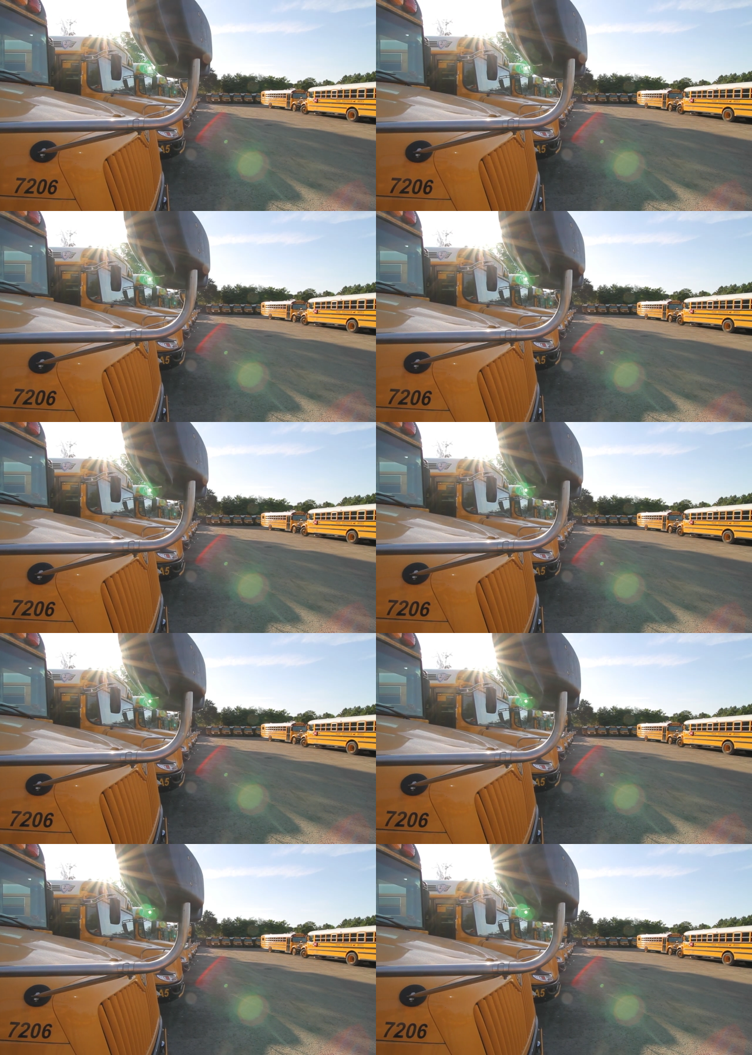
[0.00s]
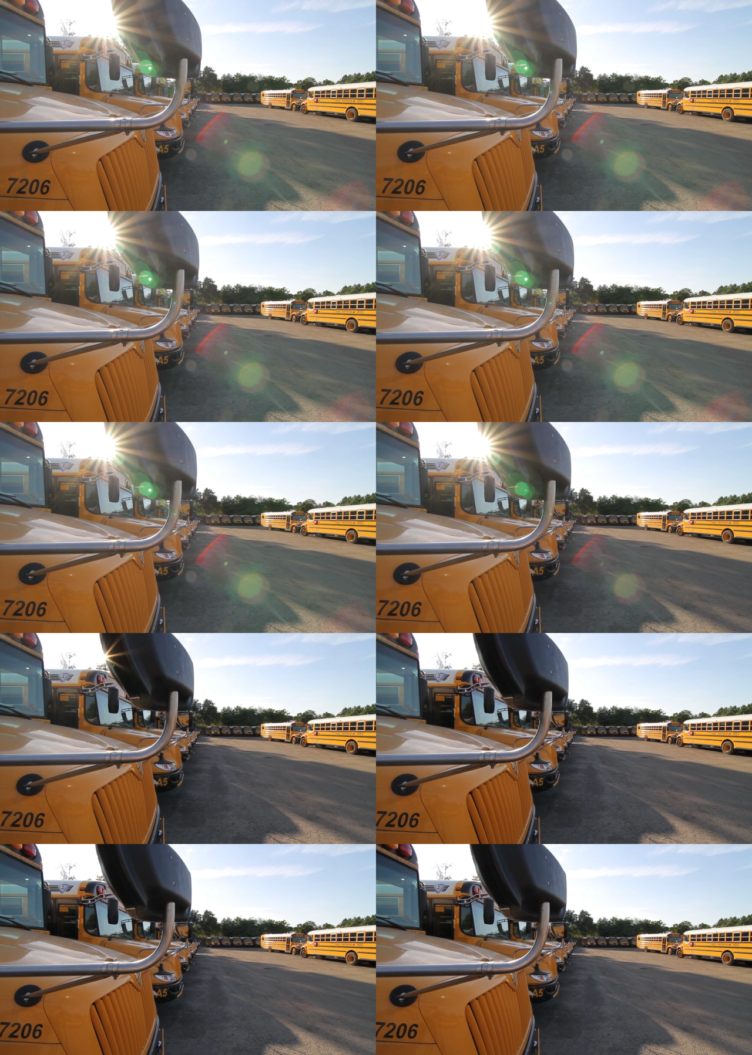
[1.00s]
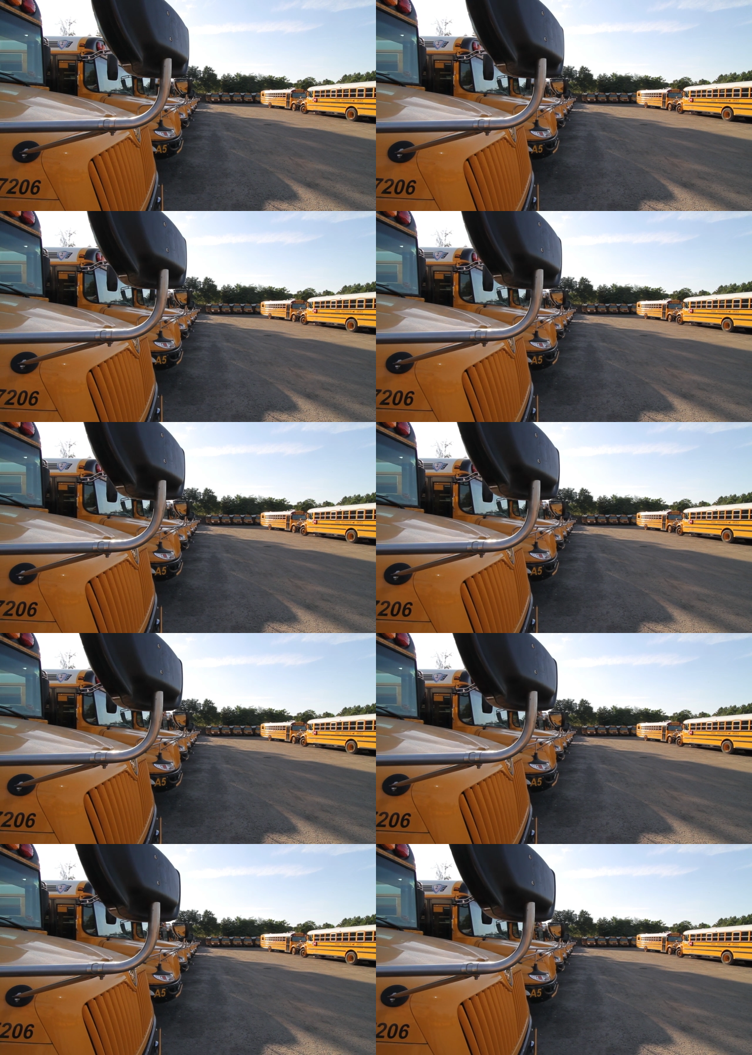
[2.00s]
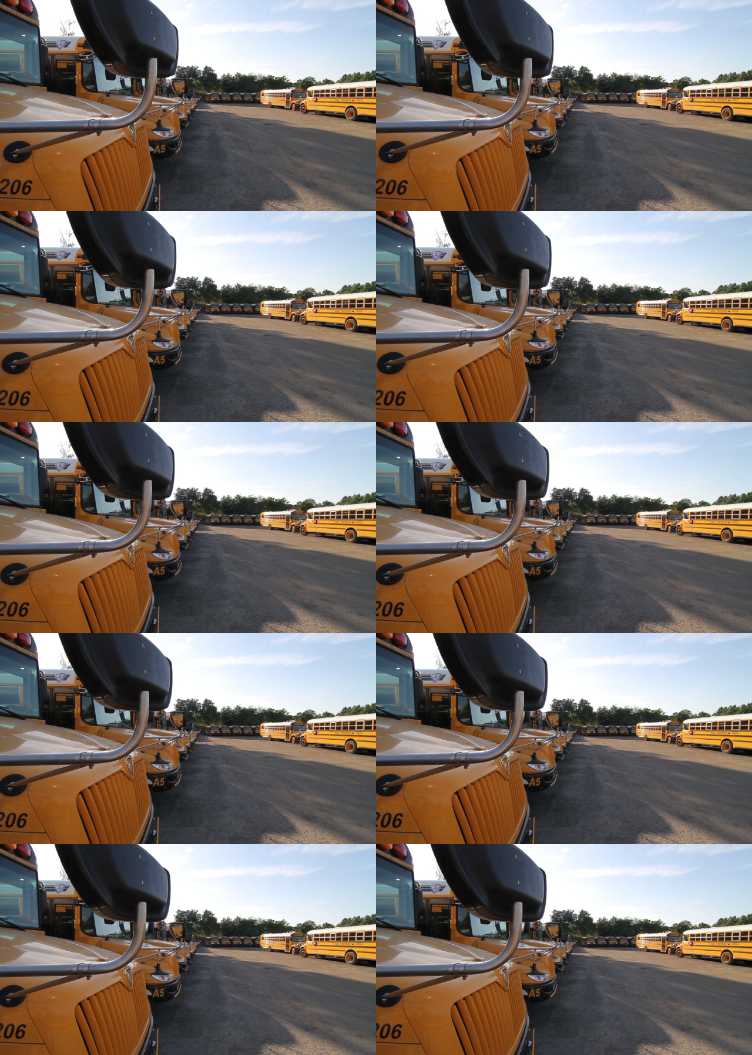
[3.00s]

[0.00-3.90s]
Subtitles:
Nobody's mouth can be seen.